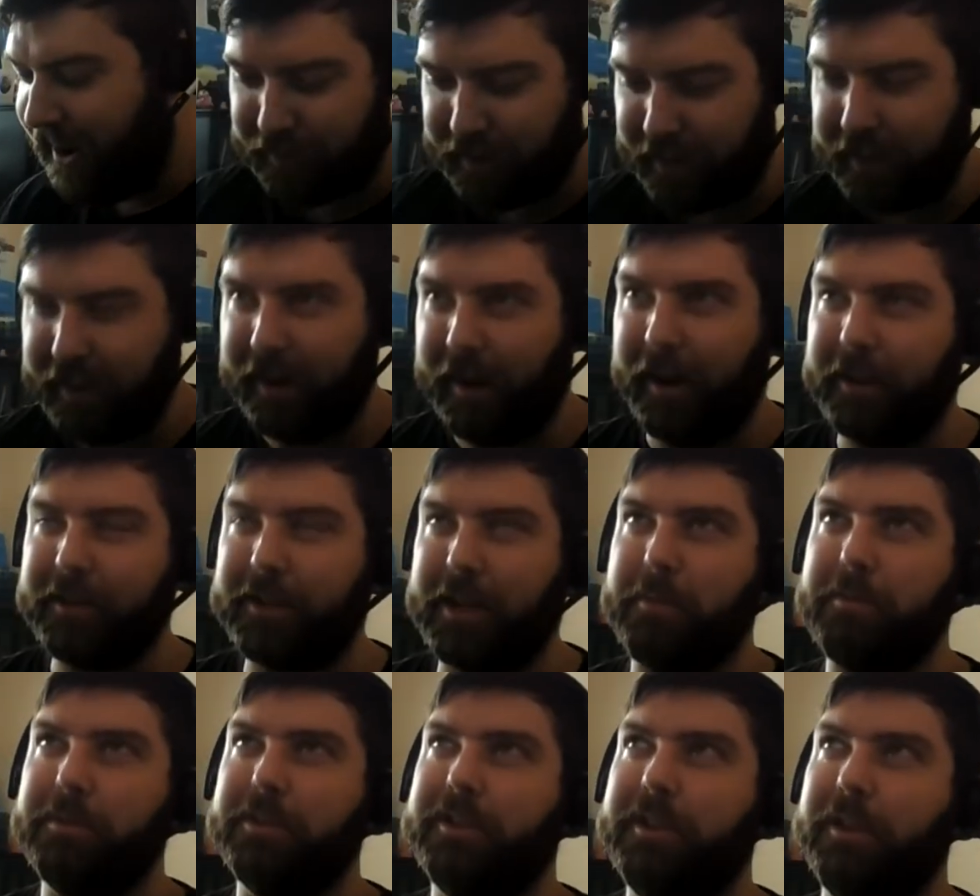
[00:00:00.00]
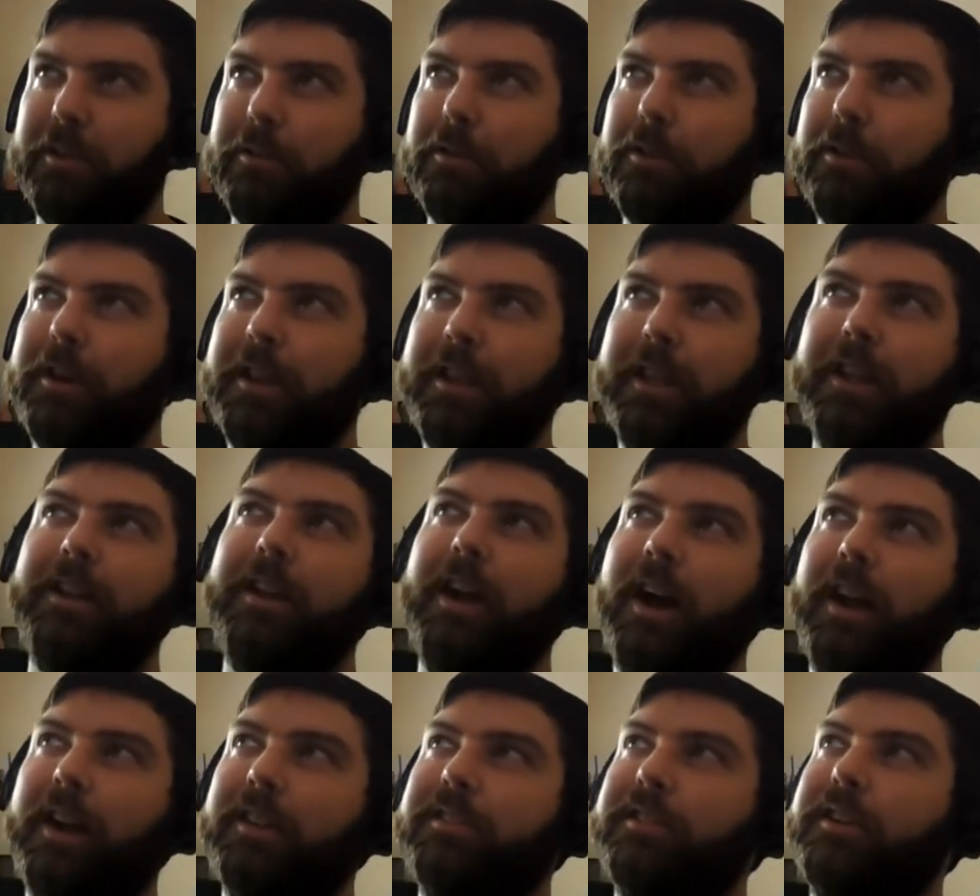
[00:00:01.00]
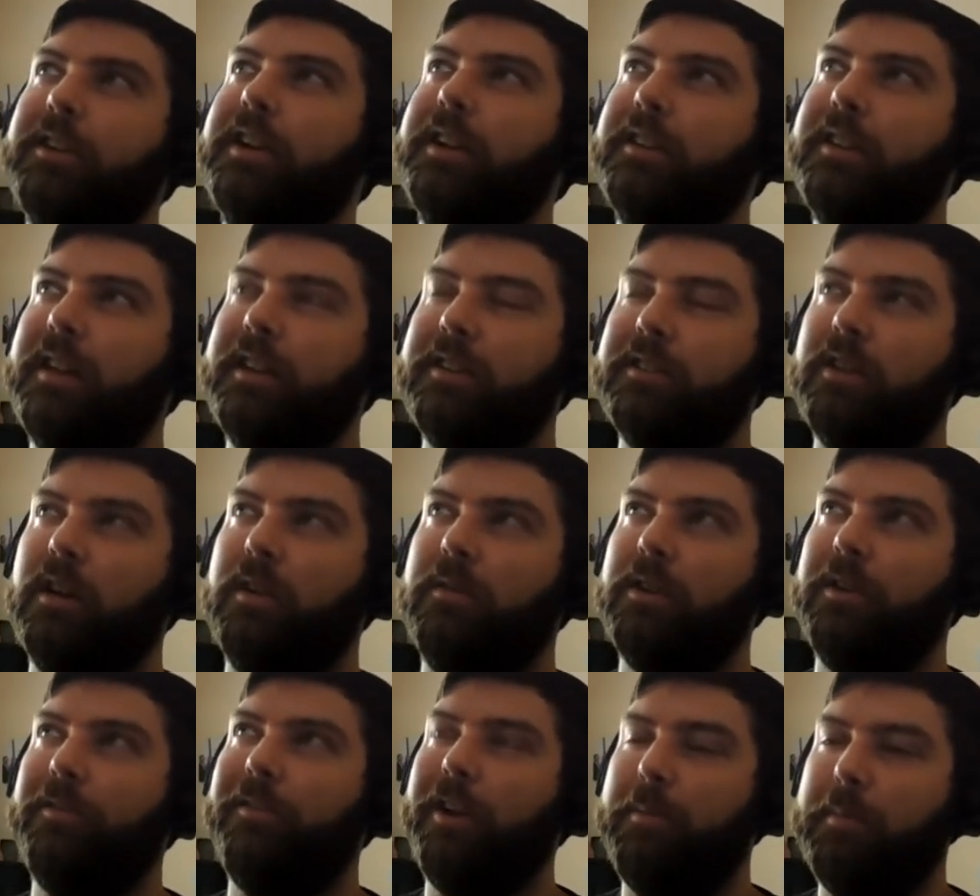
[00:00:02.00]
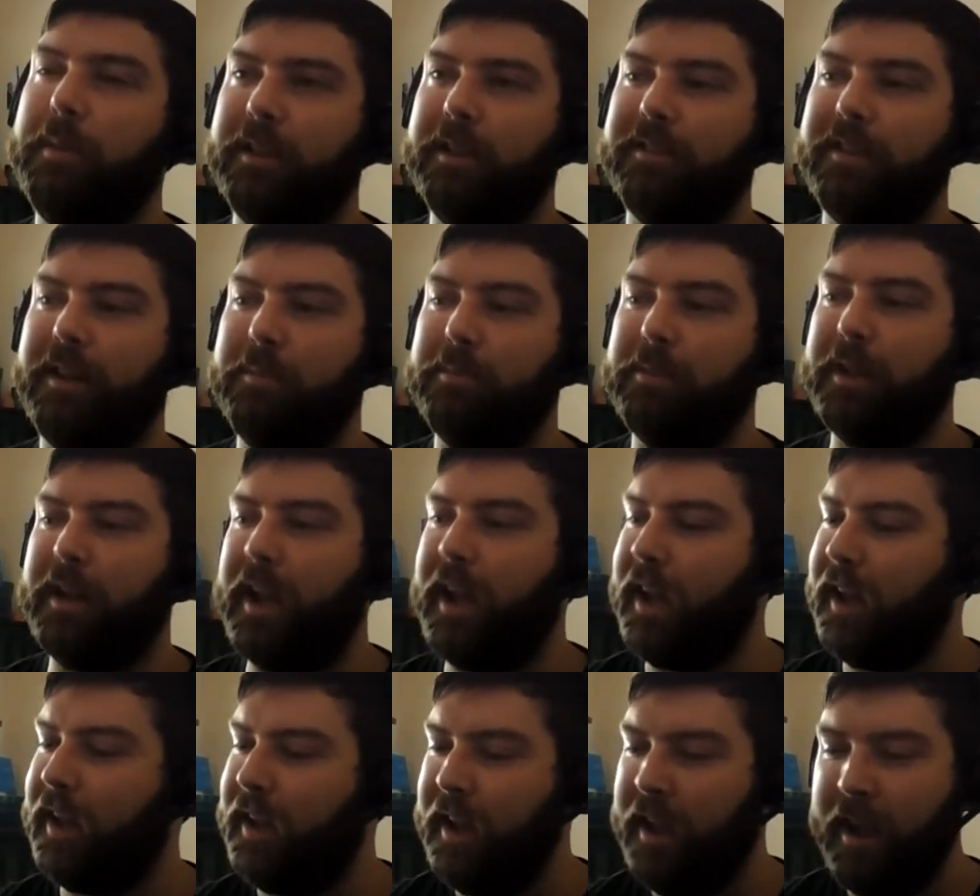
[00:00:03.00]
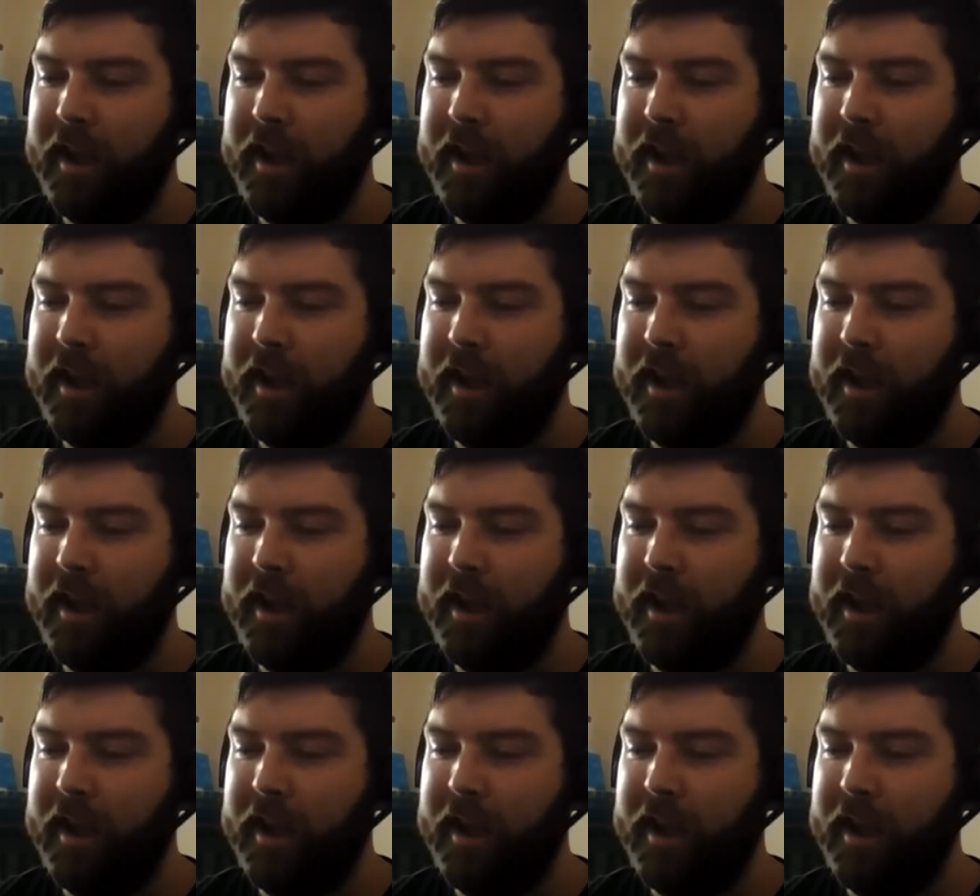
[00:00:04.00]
You know, as I was still learning and not as good at, at software development as I am today.